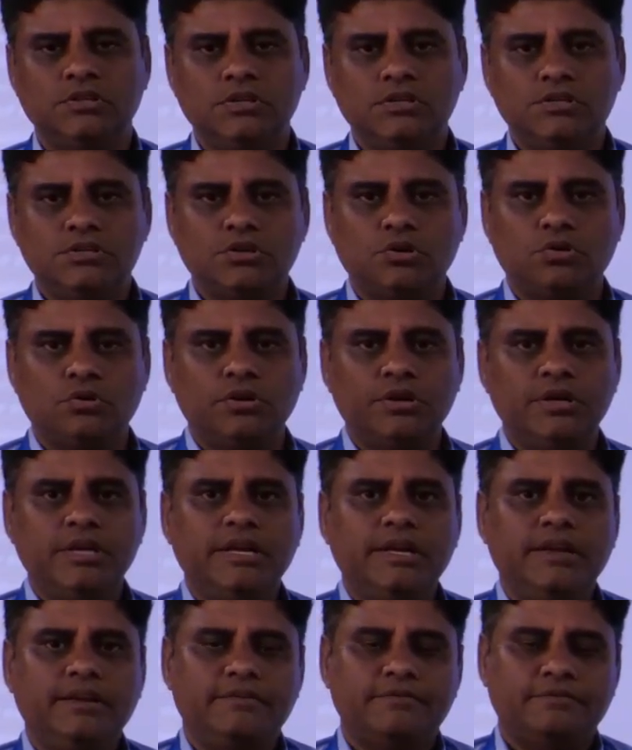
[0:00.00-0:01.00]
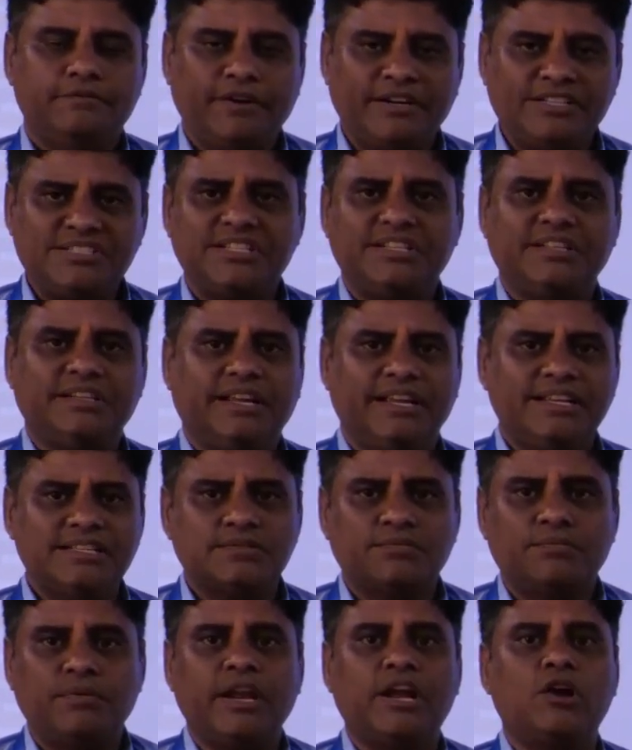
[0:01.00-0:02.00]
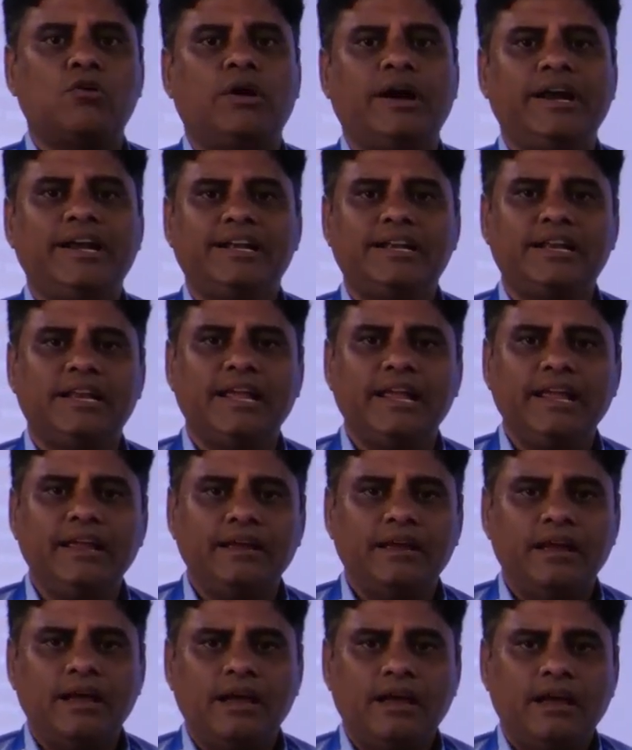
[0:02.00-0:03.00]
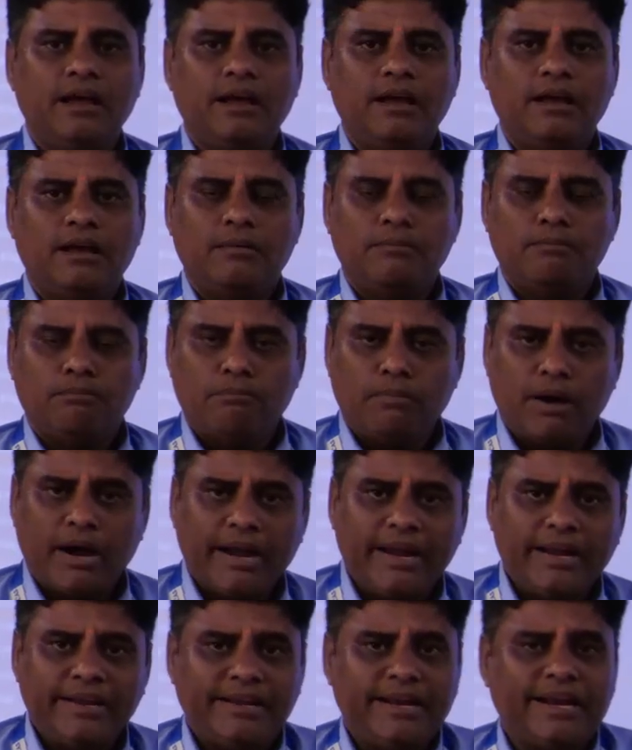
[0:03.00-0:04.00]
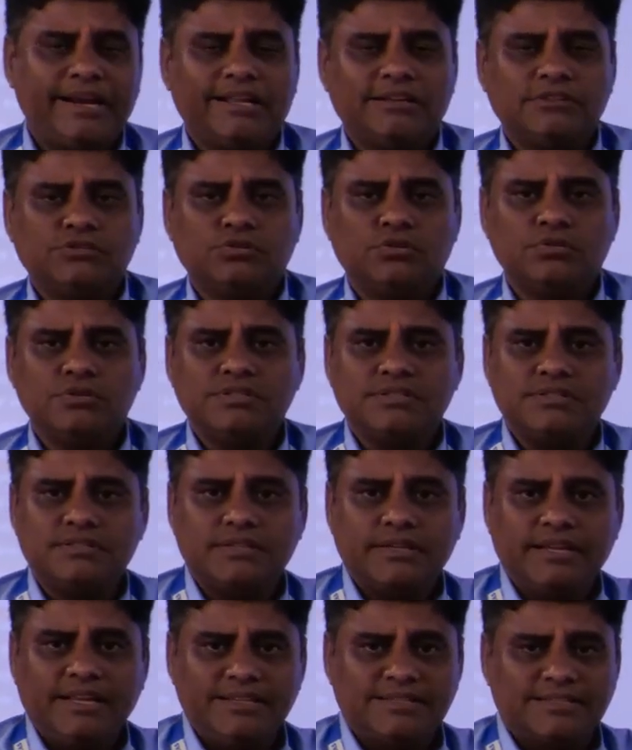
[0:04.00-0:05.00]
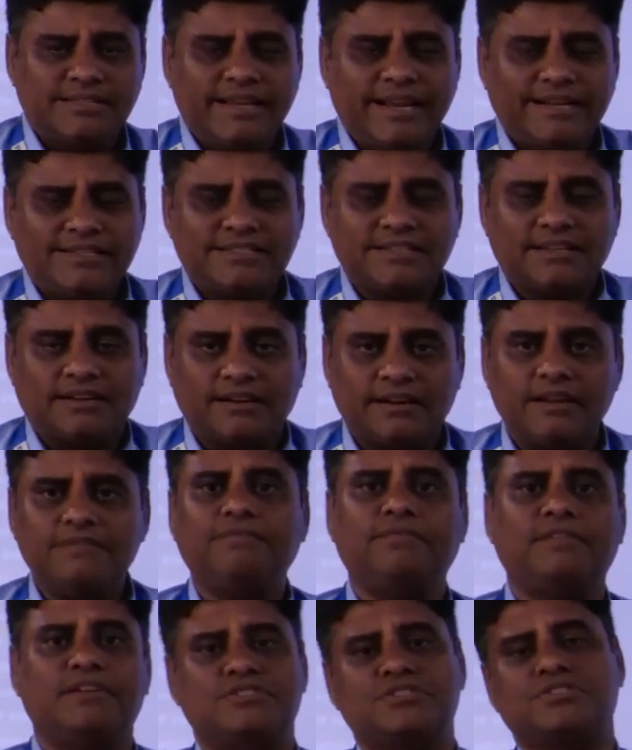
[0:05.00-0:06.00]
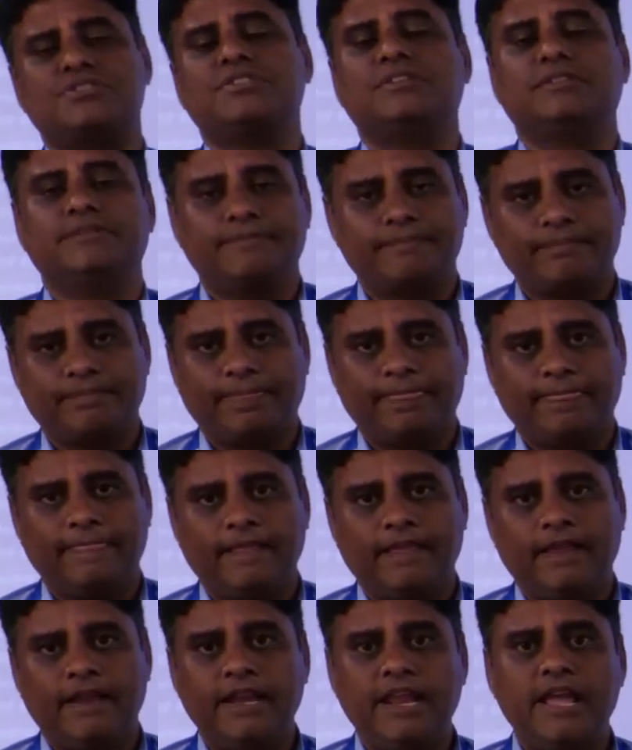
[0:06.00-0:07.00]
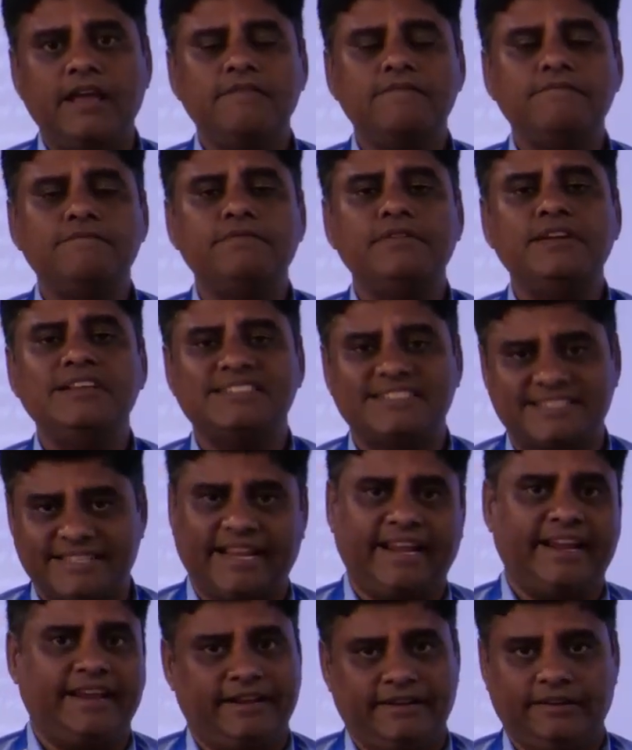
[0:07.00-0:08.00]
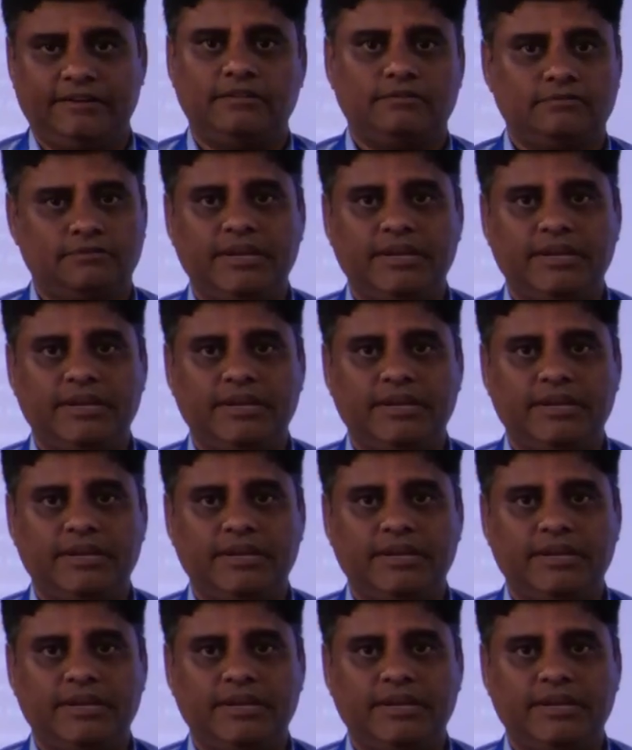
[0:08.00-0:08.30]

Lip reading: So fetching is frequently, my data source gets refreshed in every second,